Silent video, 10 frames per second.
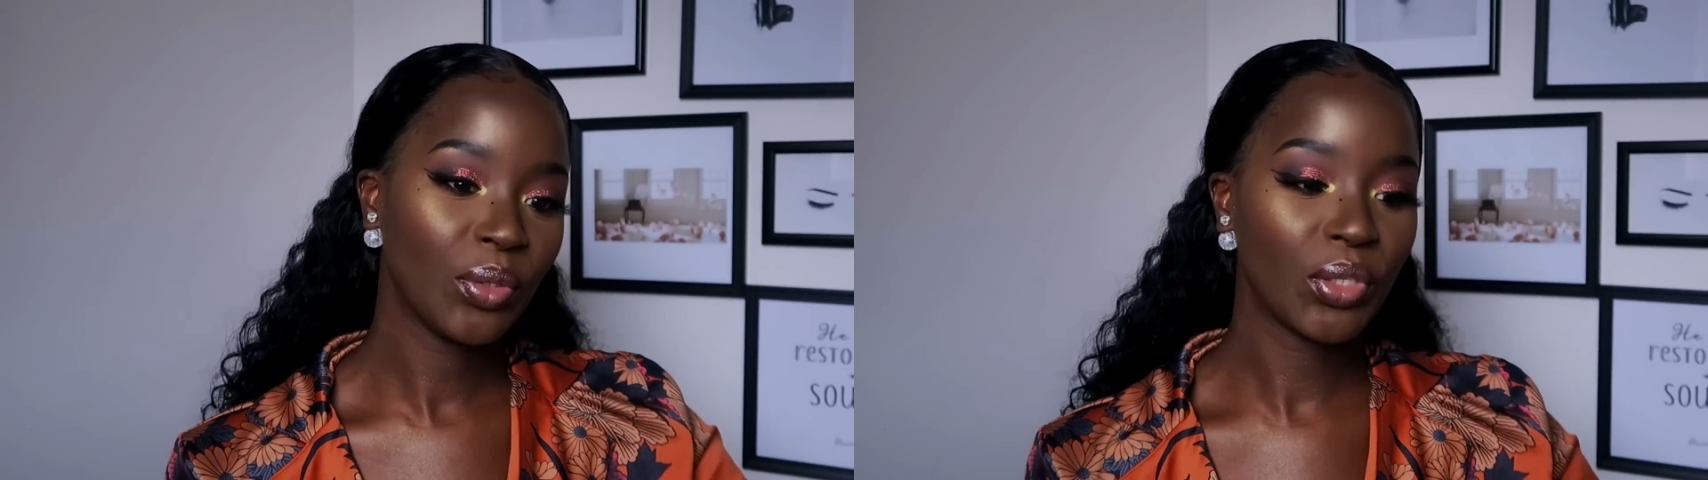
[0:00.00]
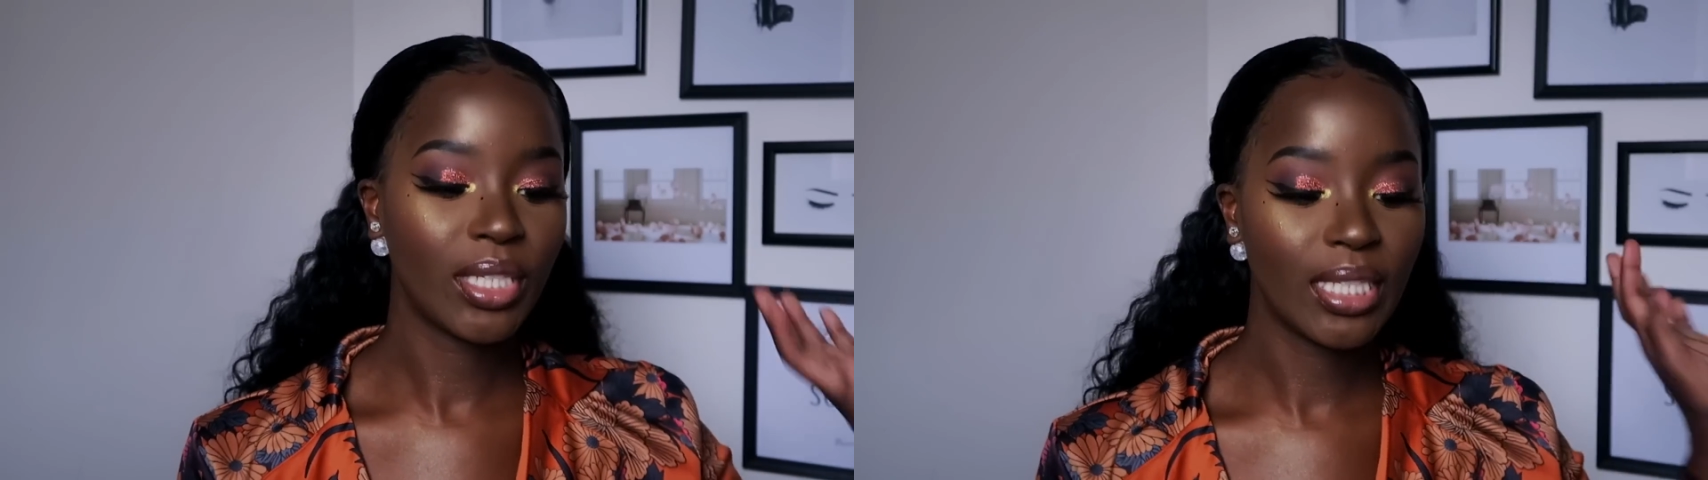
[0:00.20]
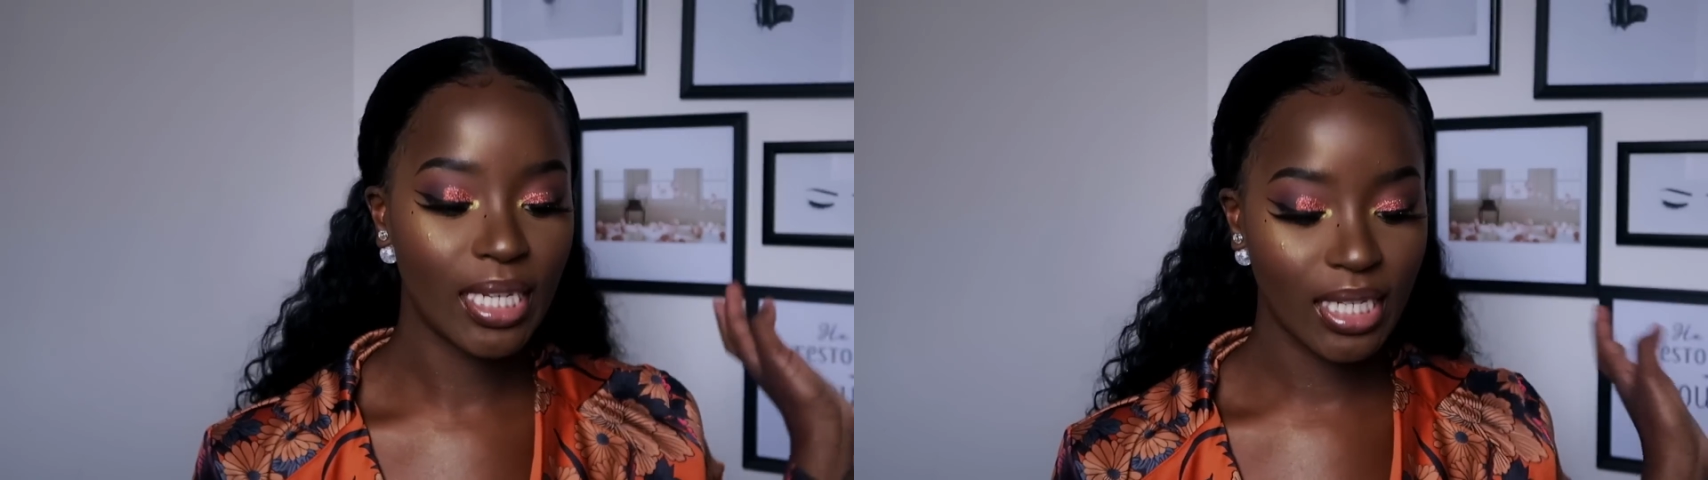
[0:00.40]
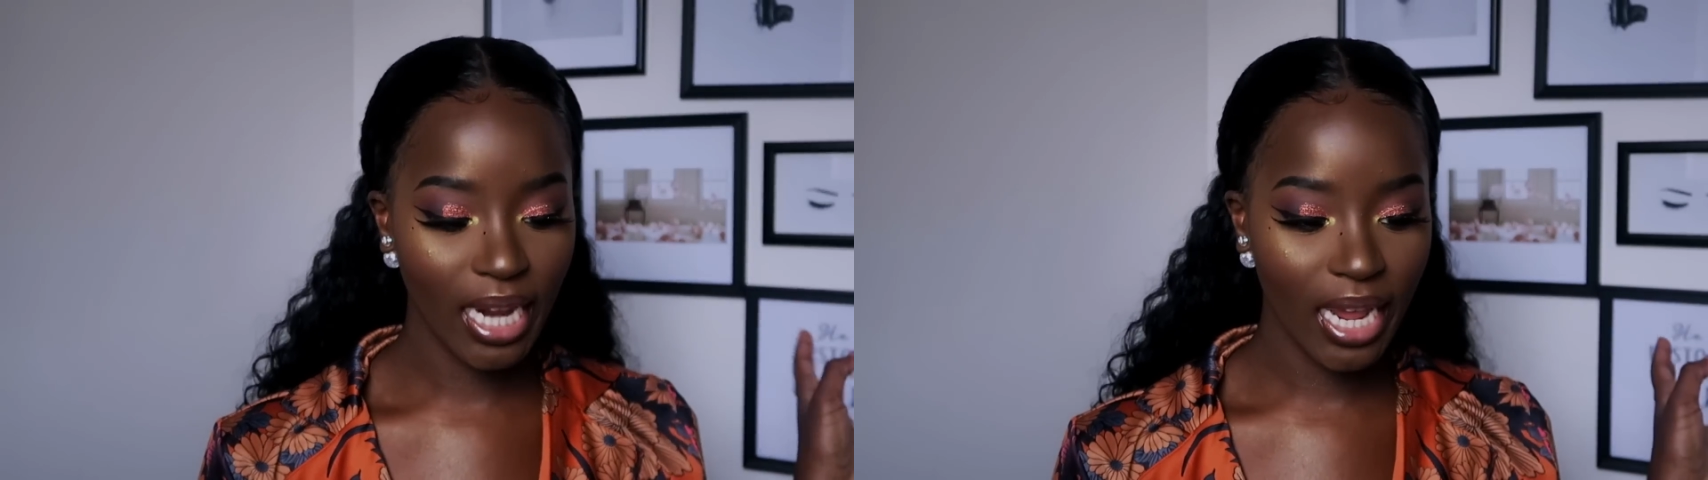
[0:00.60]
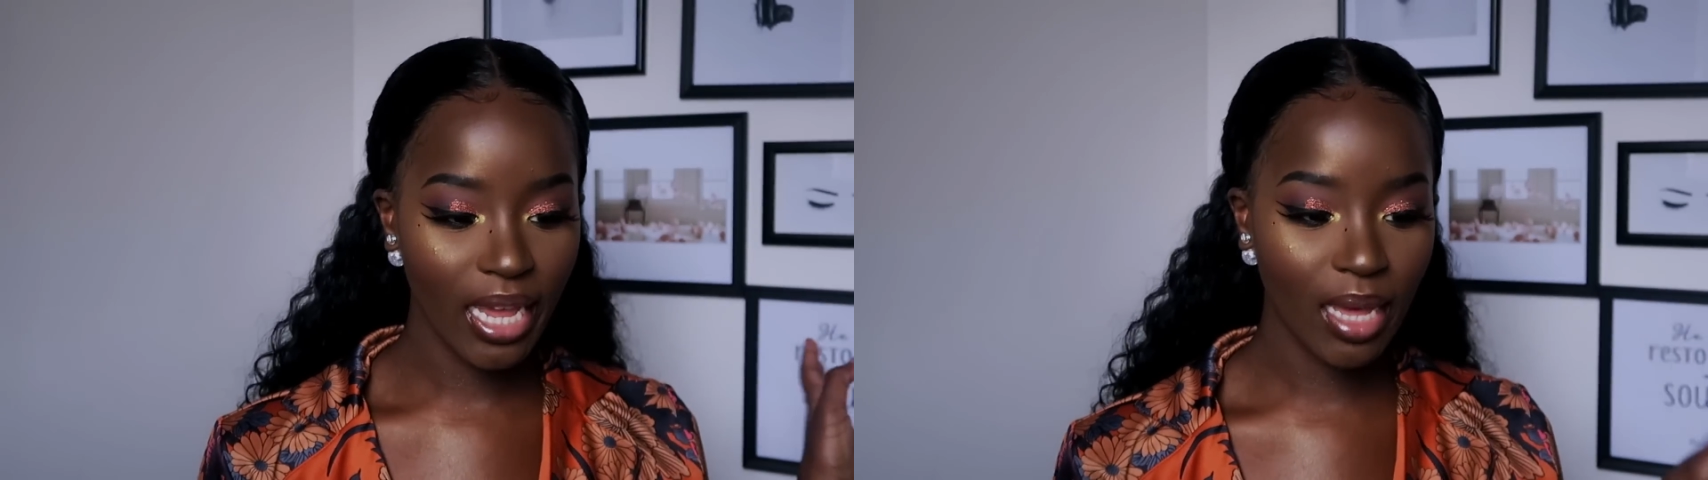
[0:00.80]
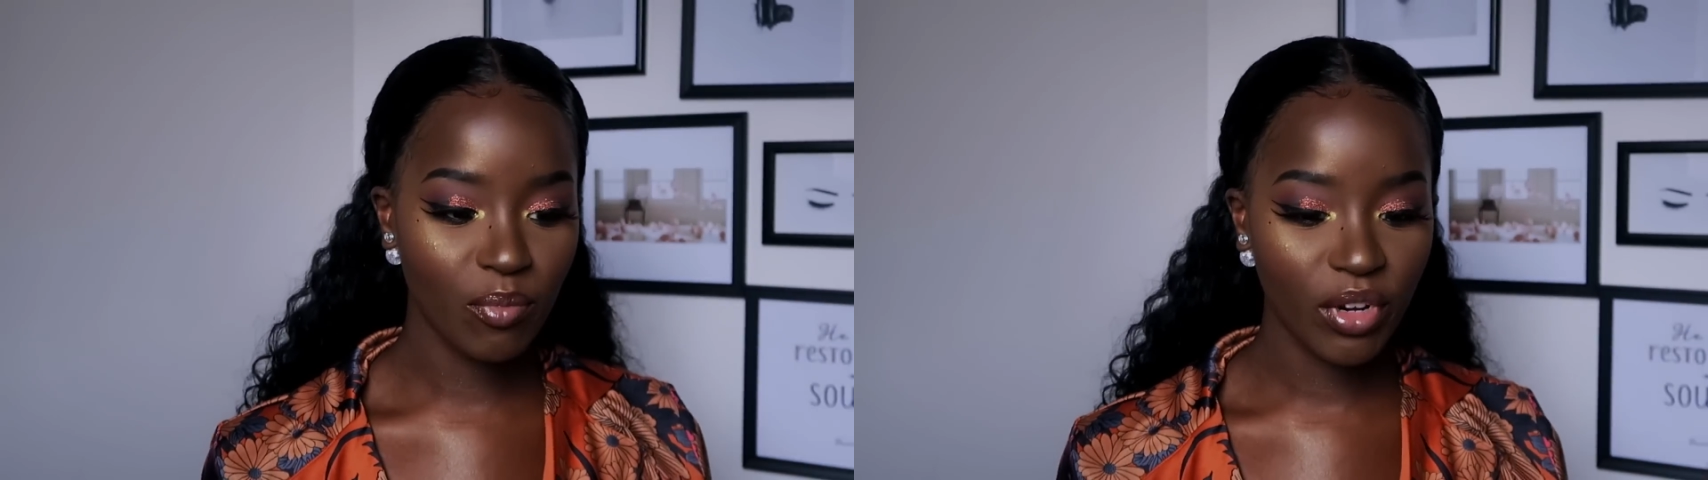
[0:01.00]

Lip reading: So today I'm